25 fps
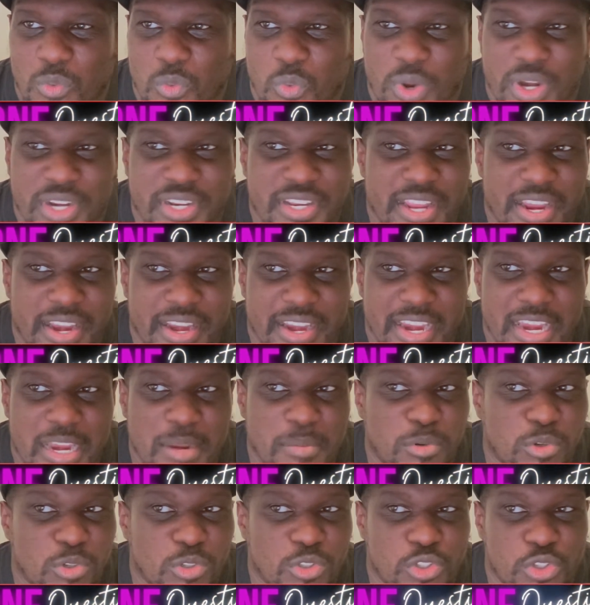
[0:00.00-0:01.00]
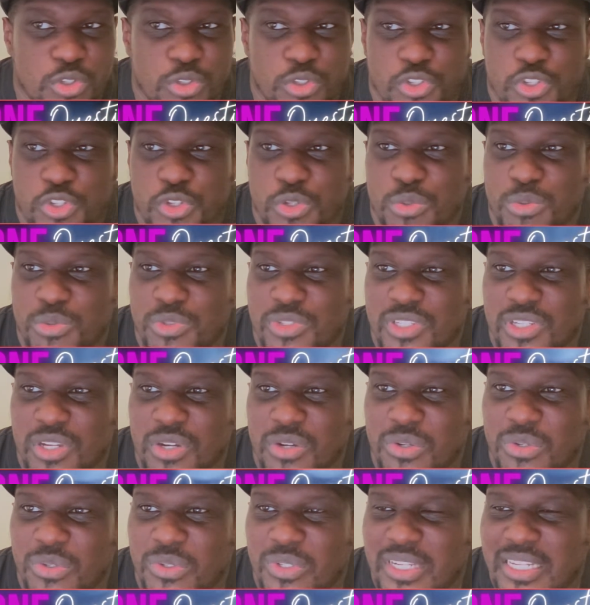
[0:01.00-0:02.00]
where they're able to do.
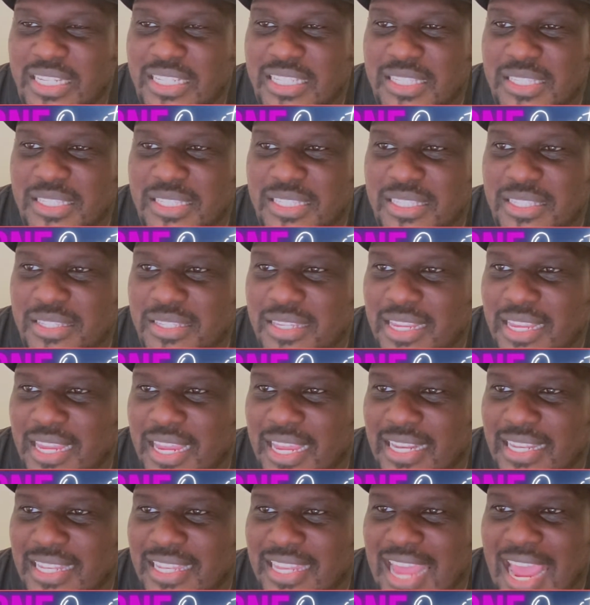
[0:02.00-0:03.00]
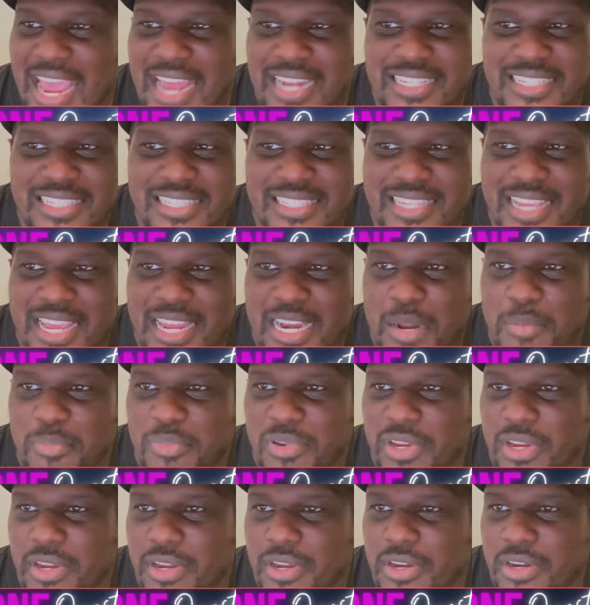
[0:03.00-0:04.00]
So let's get that set
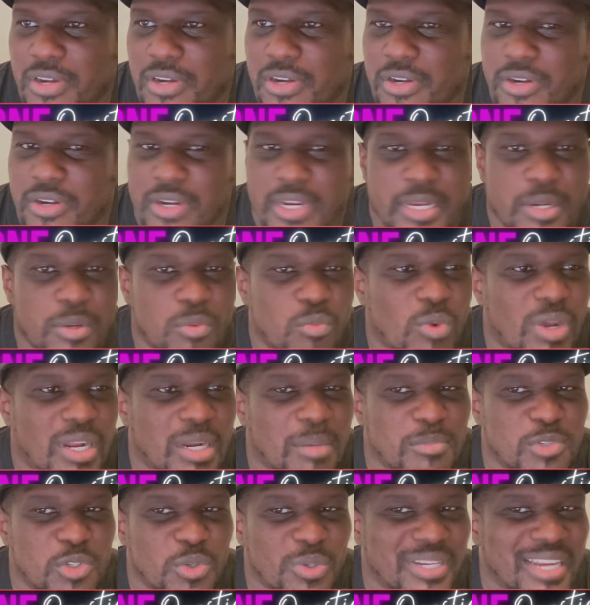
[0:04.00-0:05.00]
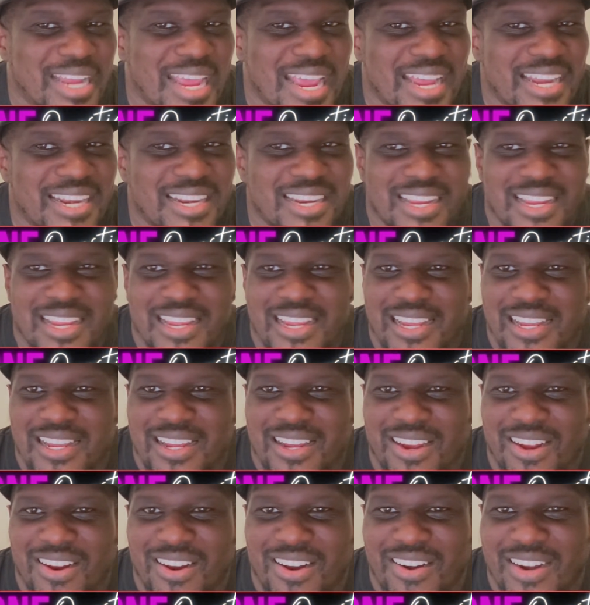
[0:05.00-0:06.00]
up here. And while I'm doing that,
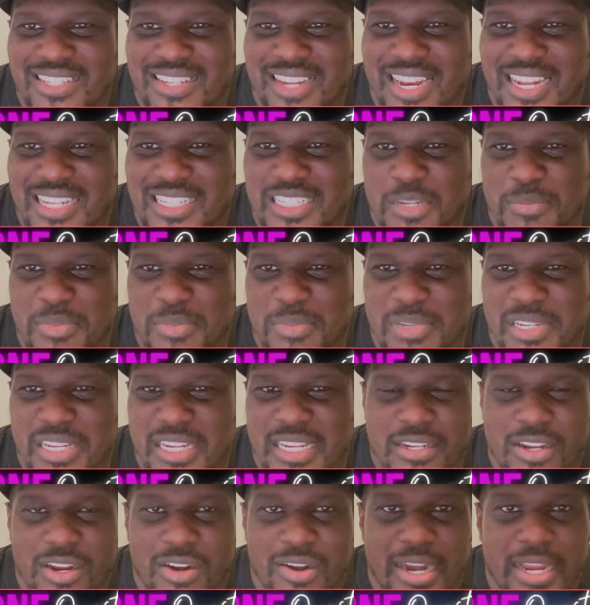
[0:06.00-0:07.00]
all right, so that should be good.